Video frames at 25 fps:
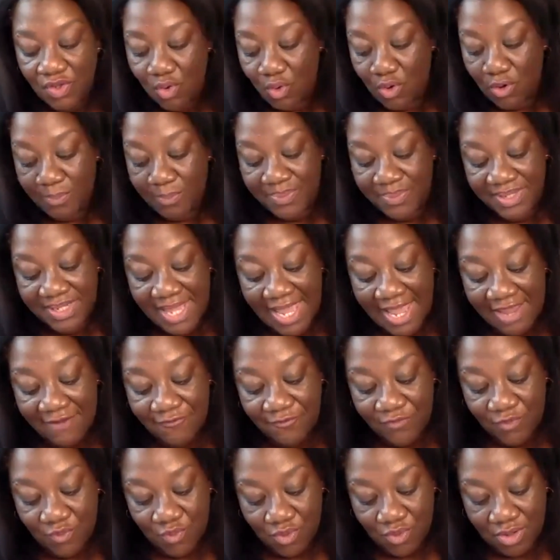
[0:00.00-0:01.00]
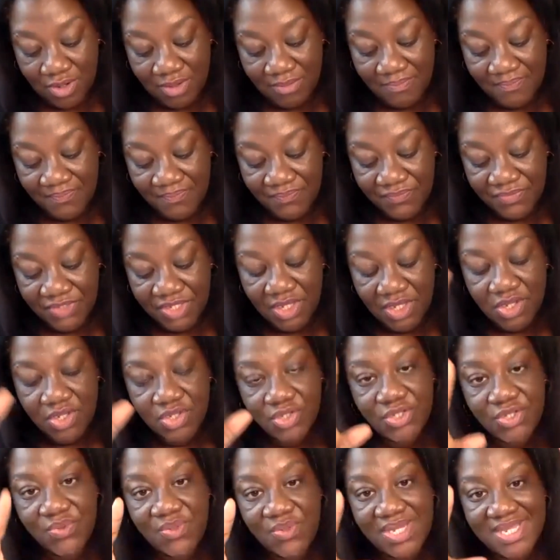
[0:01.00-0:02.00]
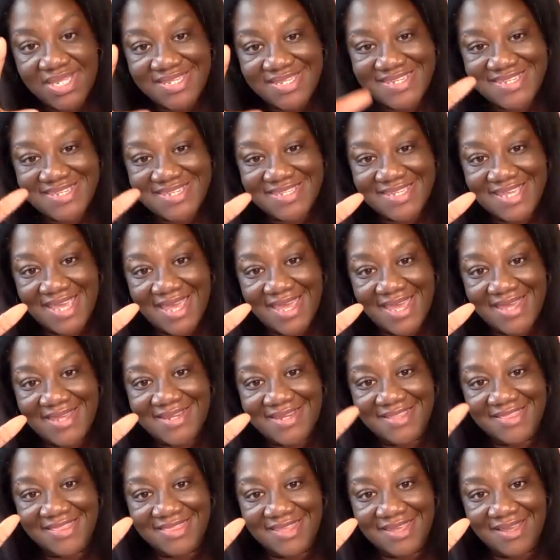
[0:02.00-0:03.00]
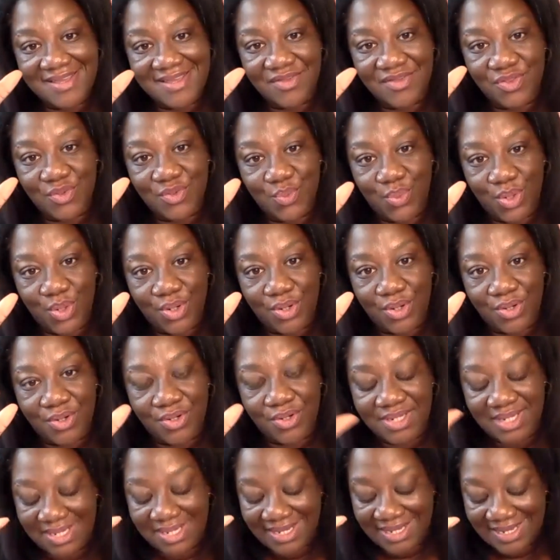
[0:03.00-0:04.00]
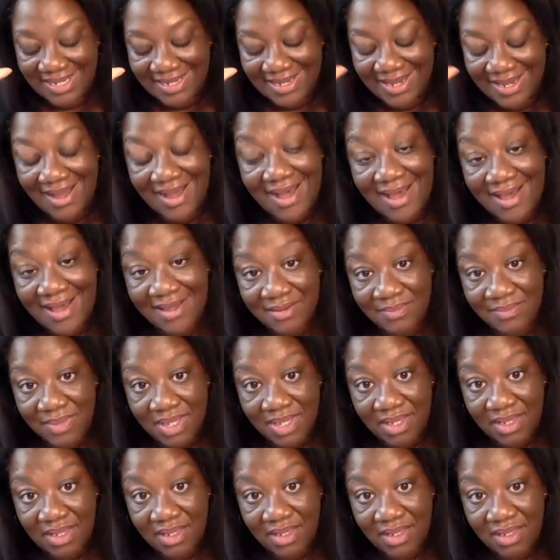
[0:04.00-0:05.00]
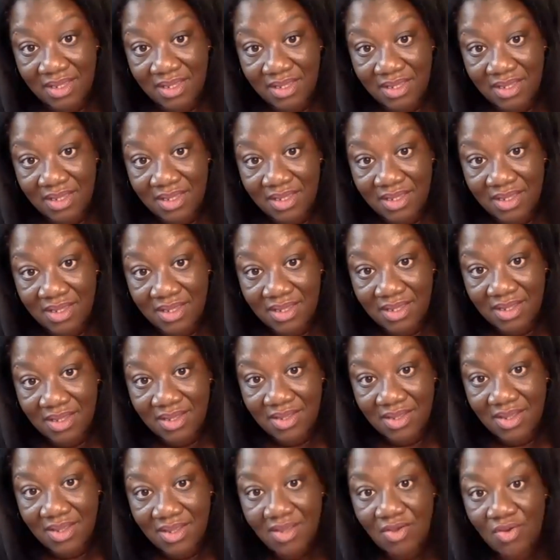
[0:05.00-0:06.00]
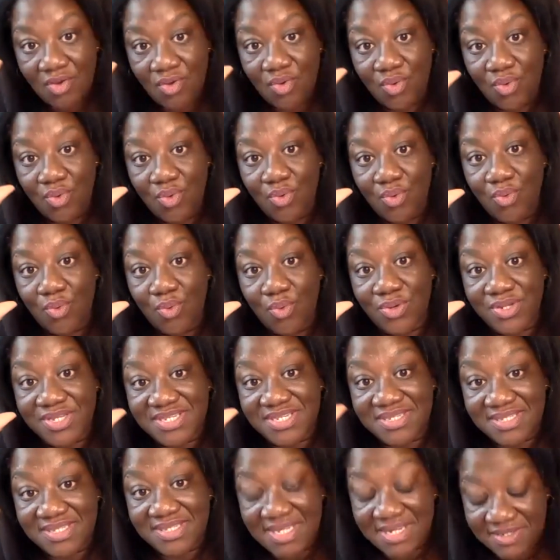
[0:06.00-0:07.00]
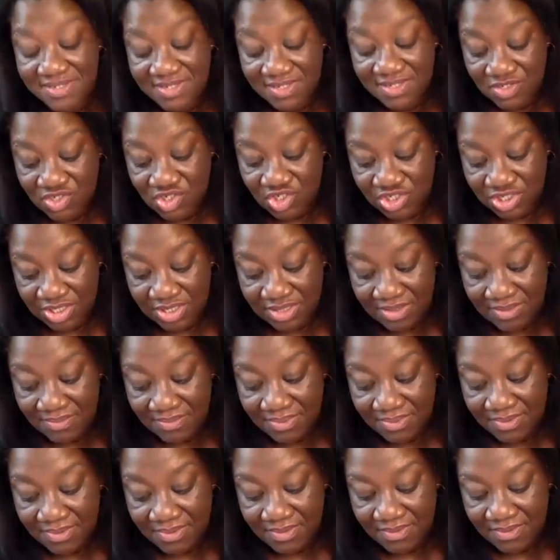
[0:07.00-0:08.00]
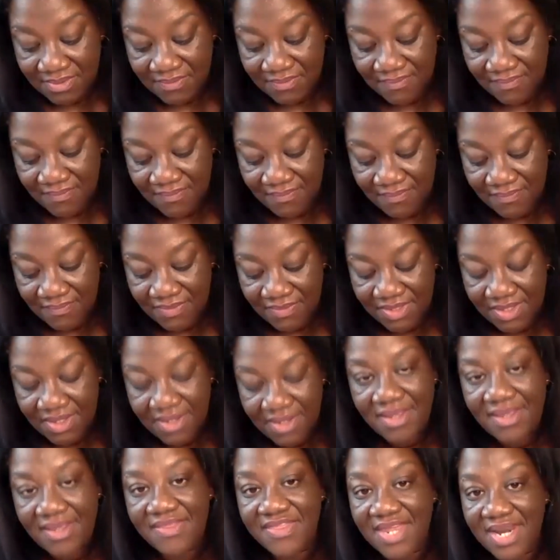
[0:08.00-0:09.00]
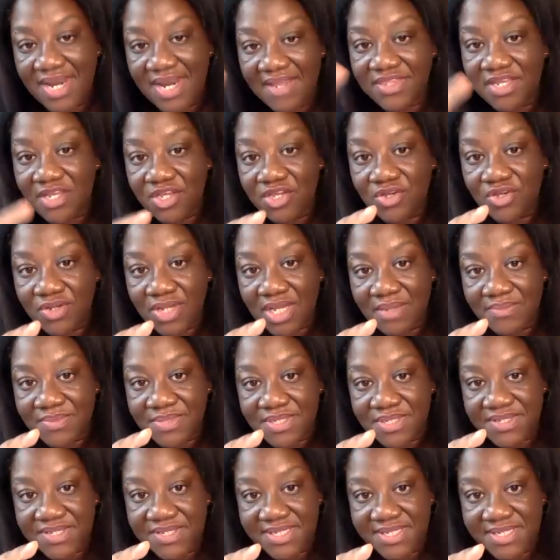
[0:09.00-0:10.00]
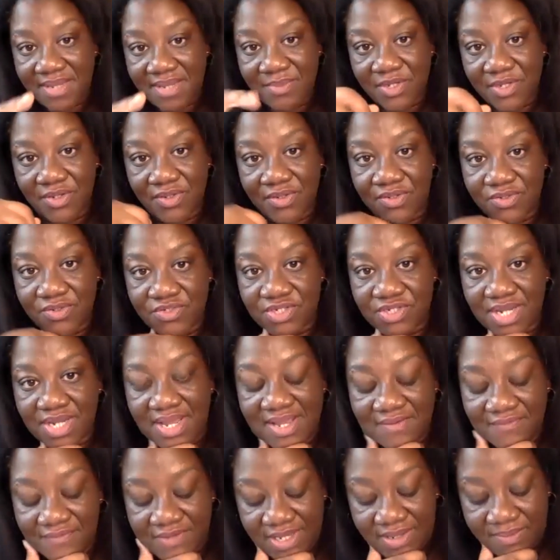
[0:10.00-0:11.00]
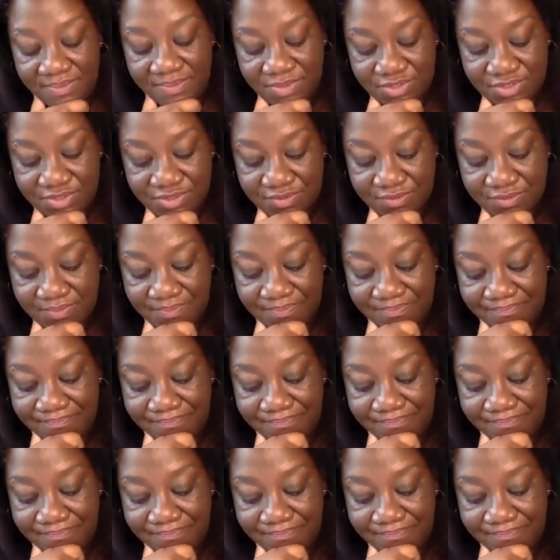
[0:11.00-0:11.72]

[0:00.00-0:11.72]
or platform, you instead think the word economy or citizenship, then I think you'll come to the same conclusion I have come to.